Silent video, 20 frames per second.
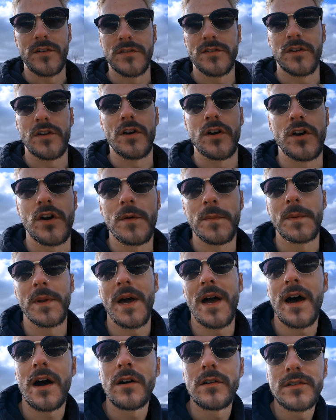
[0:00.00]
also got a couple
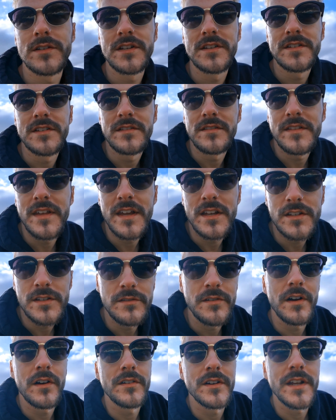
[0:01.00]
of houses and things
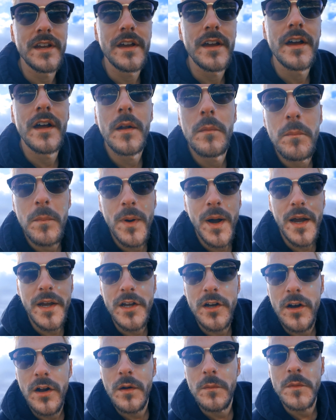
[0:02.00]
around here, and my
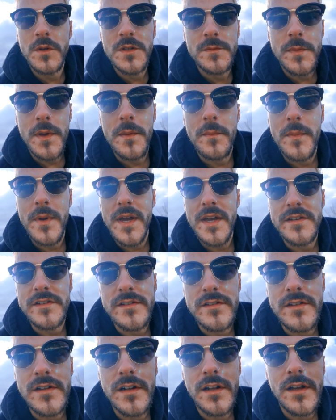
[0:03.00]
God, it must be
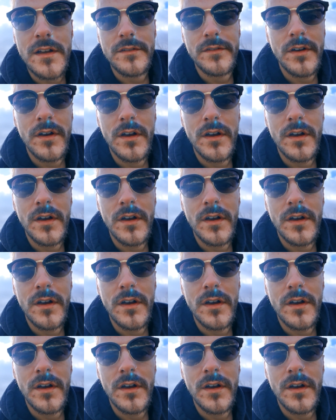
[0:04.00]
amazing to live.